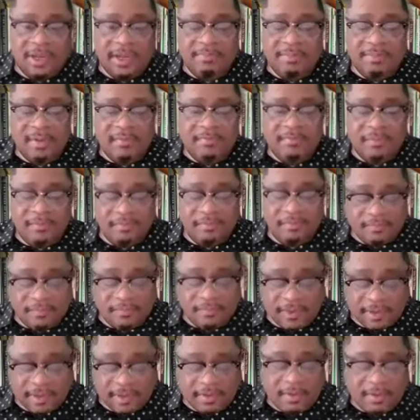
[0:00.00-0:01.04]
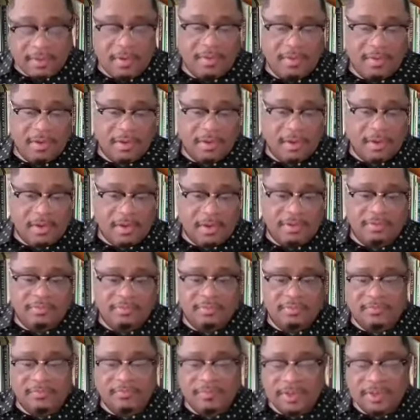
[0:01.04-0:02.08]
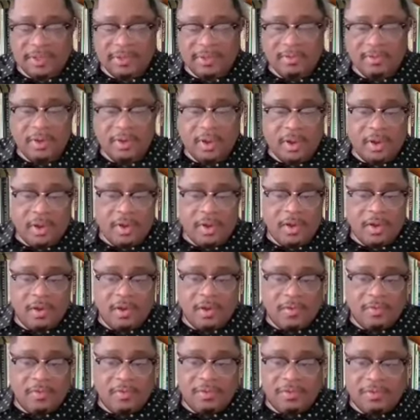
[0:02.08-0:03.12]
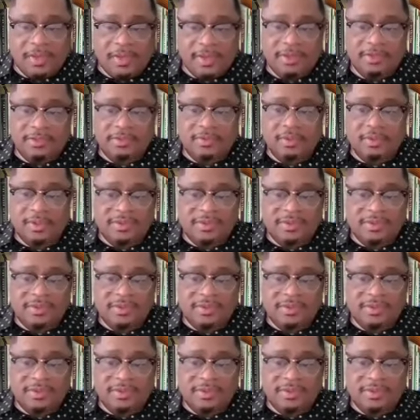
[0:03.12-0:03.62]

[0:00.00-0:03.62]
Amen. Fulfill all the laws, fulfill all the things.